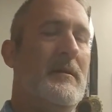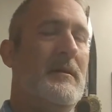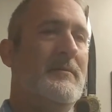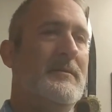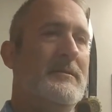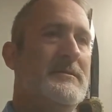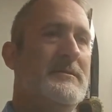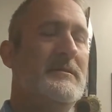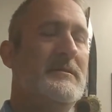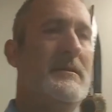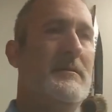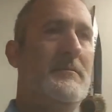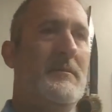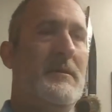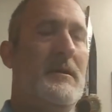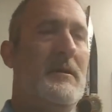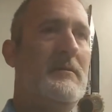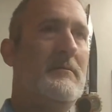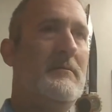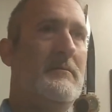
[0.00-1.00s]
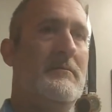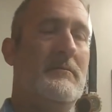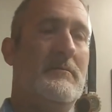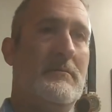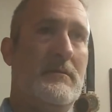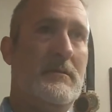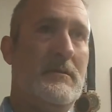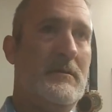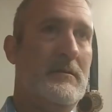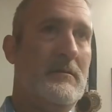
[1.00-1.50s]
Obviously, I'm not
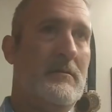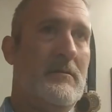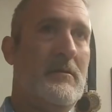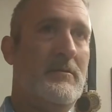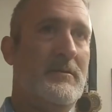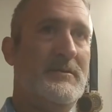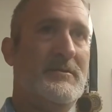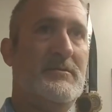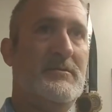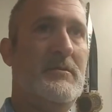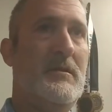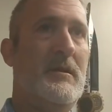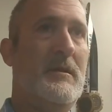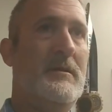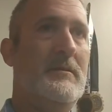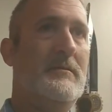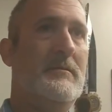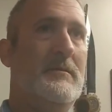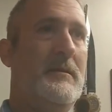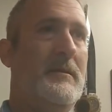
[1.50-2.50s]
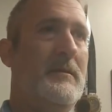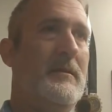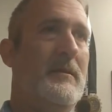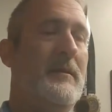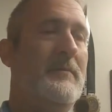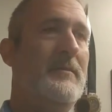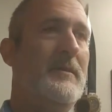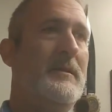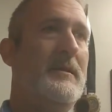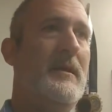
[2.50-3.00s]
always right, and
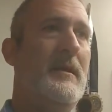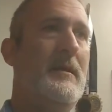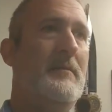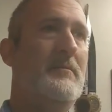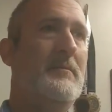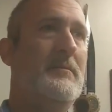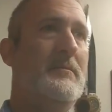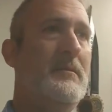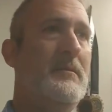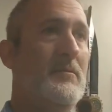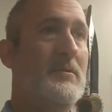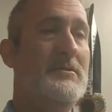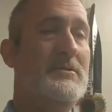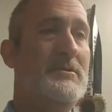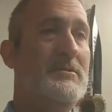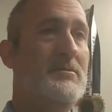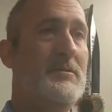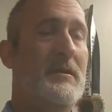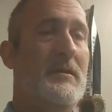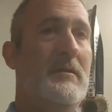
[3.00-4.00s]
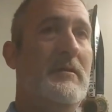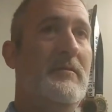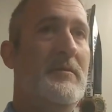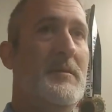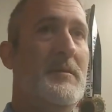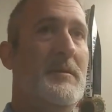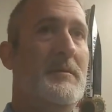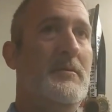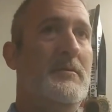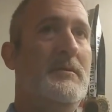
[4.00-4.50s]
every game, which is what I love
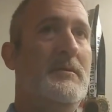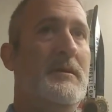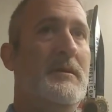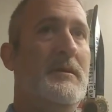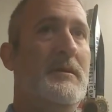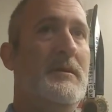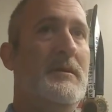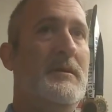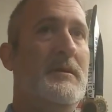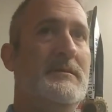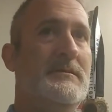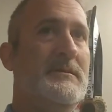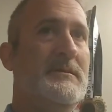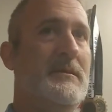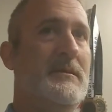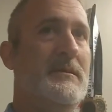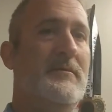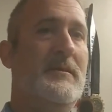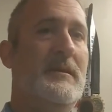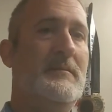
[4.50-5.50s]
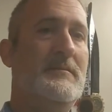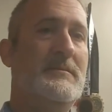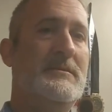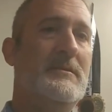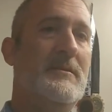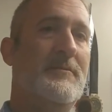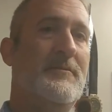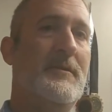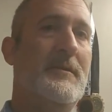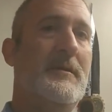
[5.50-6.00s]
about bolt action, is that every game's
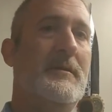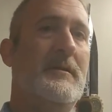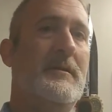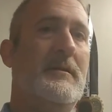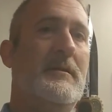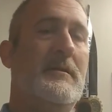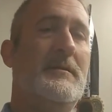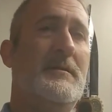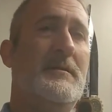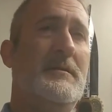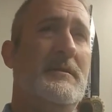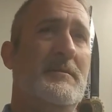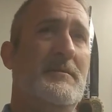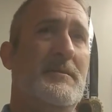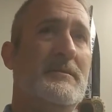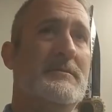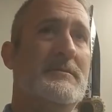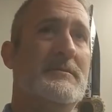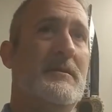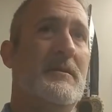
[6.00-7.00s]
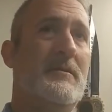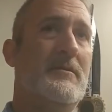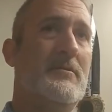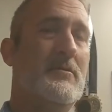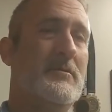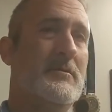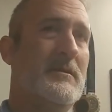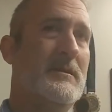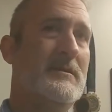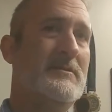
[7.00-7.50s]
different. It depends on how the
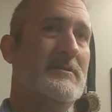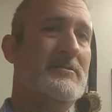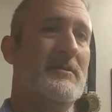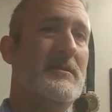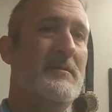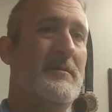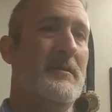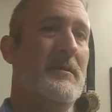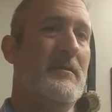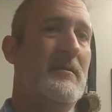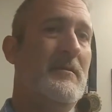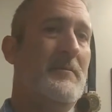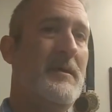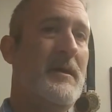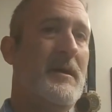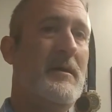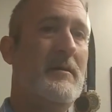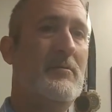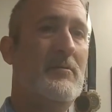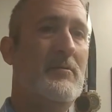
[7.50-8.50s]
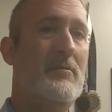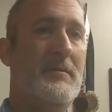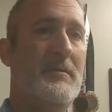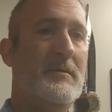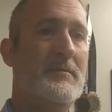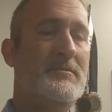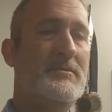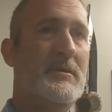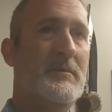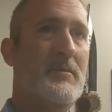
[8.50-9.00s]
order dice are coming out of the bag, what
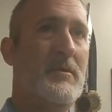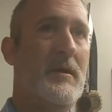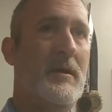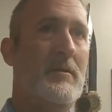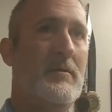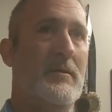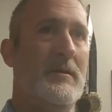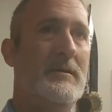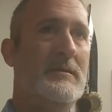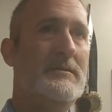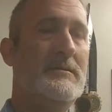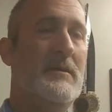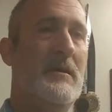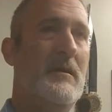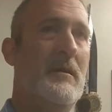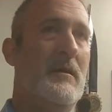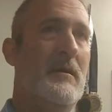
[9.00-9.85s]
becomes your priorities.